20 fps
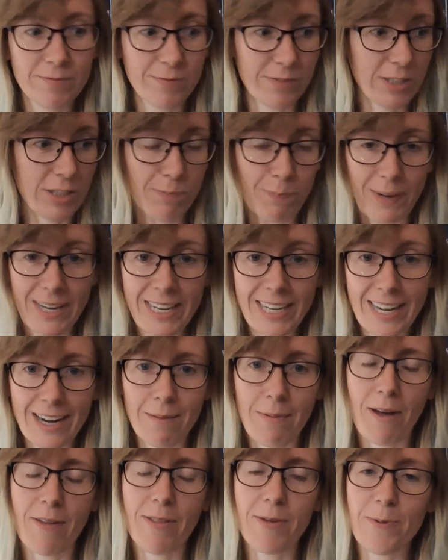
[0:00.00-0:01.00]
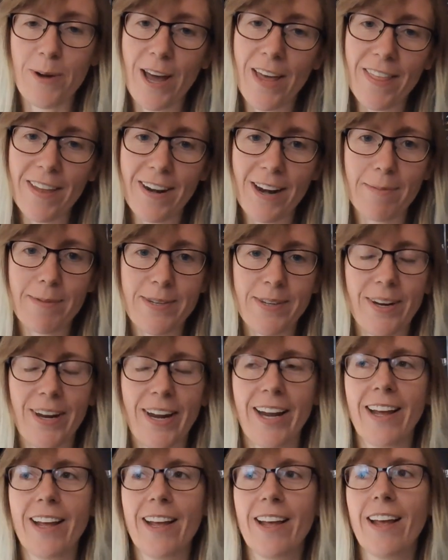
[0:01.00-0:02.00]
speaking about the work that I'm
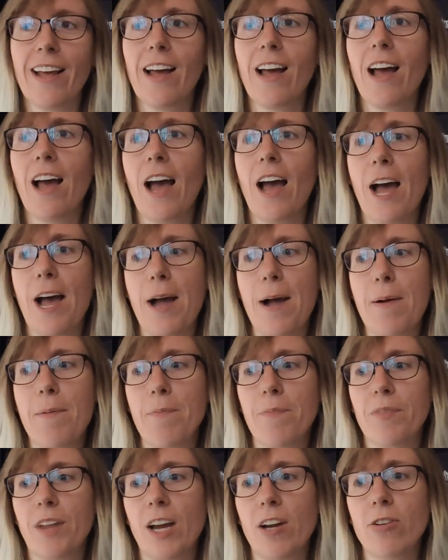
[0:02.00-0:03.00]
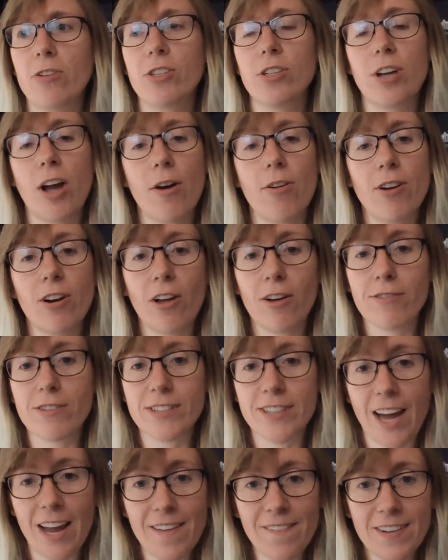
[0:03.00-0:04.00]
doing. I also go on a lot of
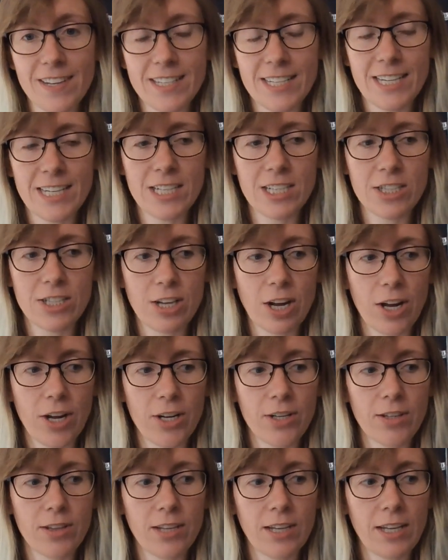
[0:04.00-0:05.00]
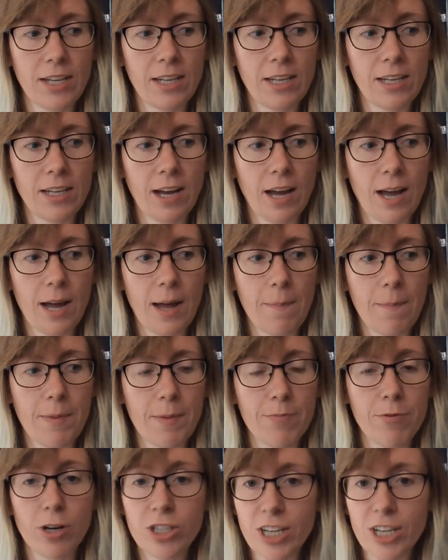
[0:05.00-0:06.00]
site visits, so the
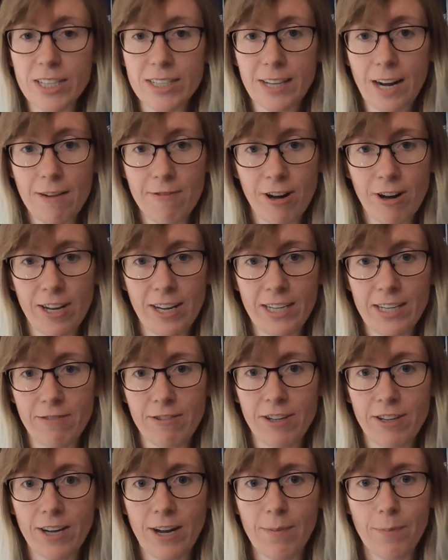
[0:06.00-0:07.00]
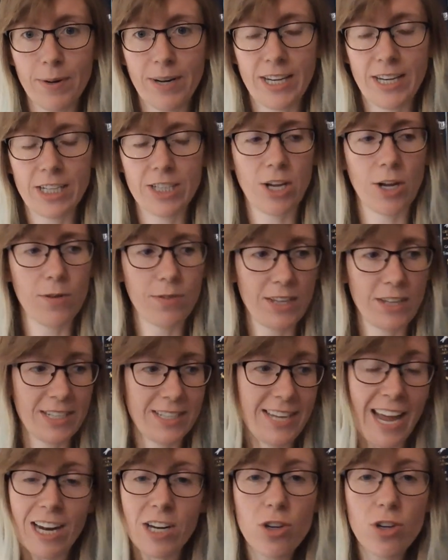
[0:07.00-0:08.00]
projects that I'm running in different companies, so the
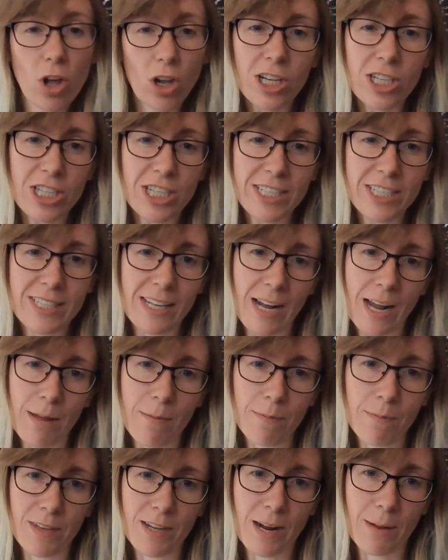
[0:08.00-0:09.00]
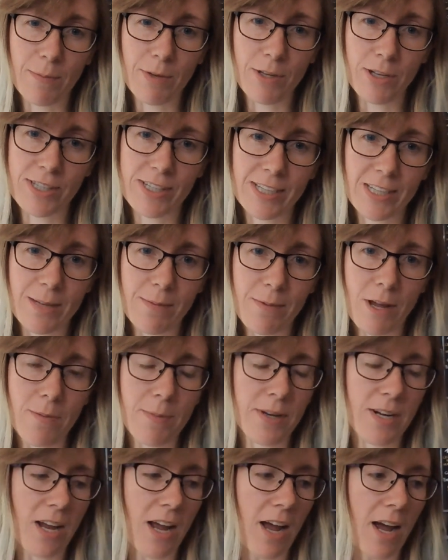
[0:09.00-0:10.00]
technologies that I'm using at the
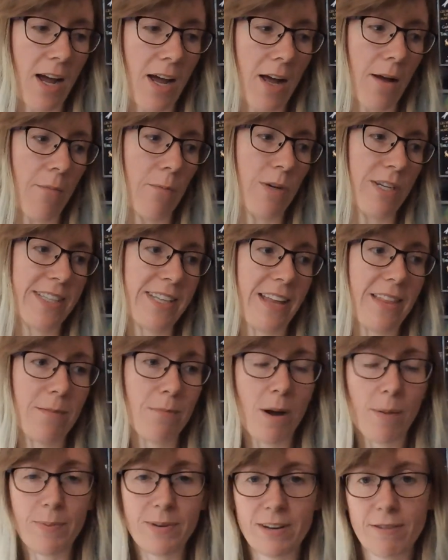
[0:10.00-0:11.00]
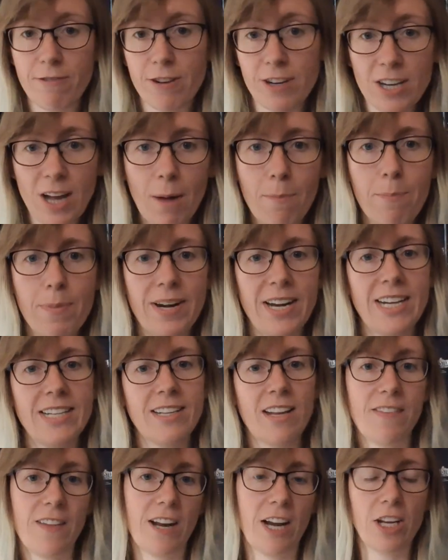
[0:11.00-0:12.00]
moment, we set them up in different
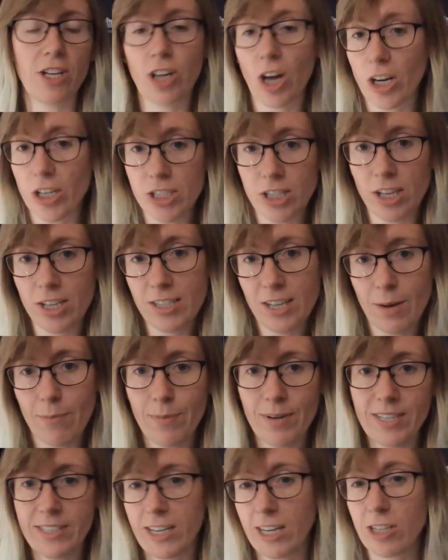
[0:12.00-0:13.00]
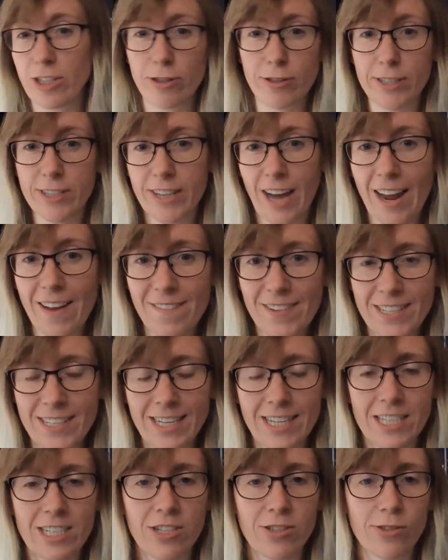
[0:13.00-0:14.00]
companies, and then I go to those companies, I do site
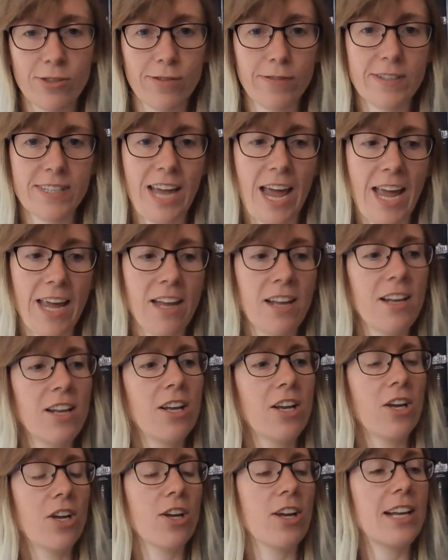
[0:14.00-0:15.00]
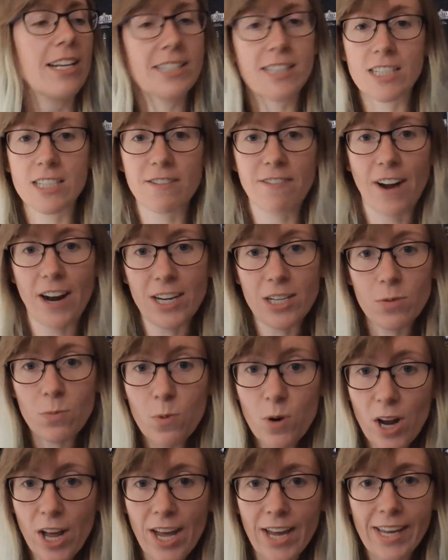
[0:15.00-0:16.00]
visits and sort of say, is the device
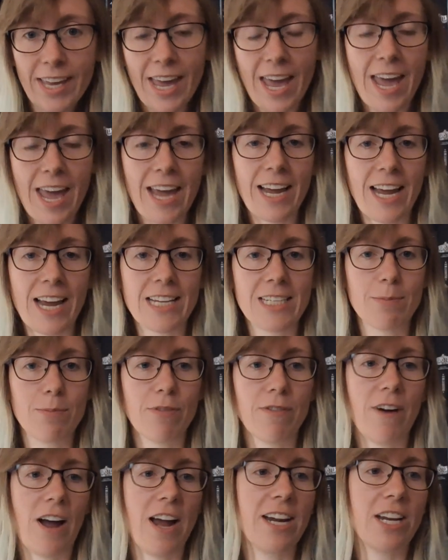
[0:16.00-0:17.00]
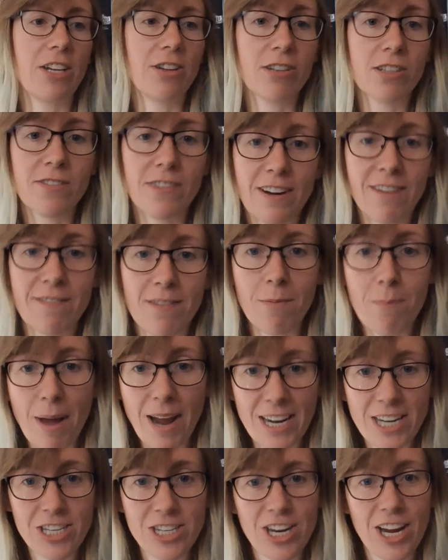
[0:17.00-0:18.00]
working? Is it providing useful
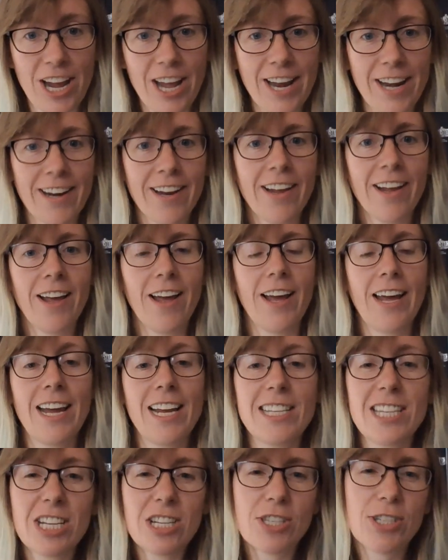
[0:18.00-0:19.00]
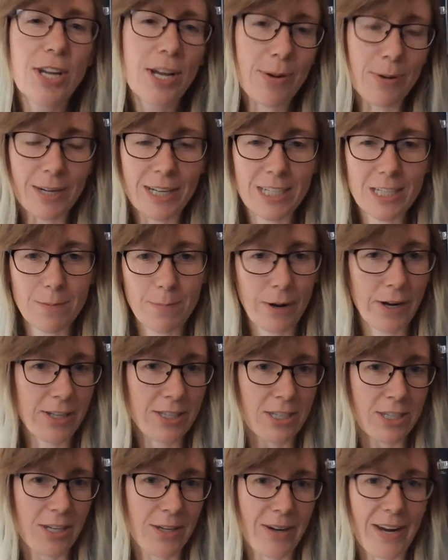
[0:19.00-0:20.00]
information? Is it doing what it's
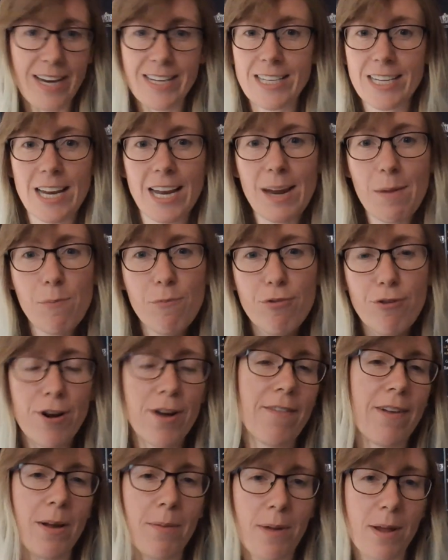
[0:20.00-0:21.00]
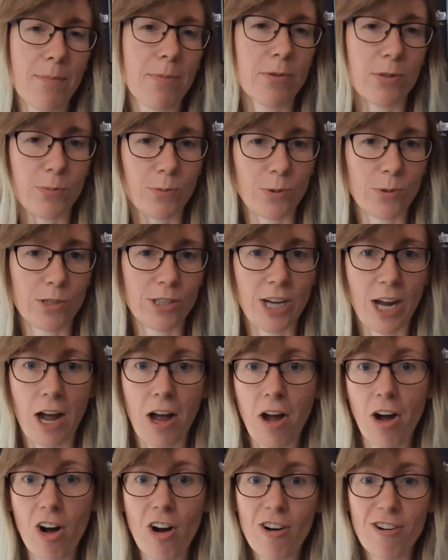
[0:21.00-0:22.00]
supposed to do? Is it improving people's water
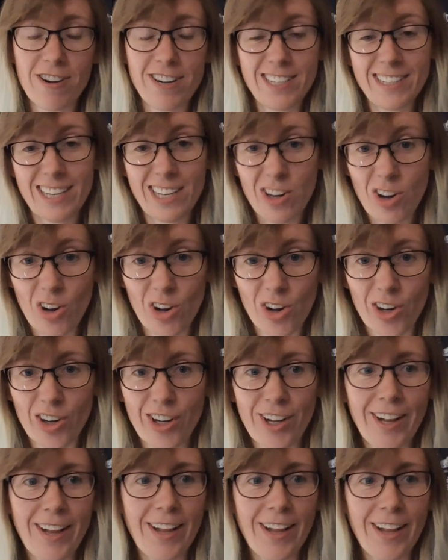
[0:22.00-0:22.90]
or is it not?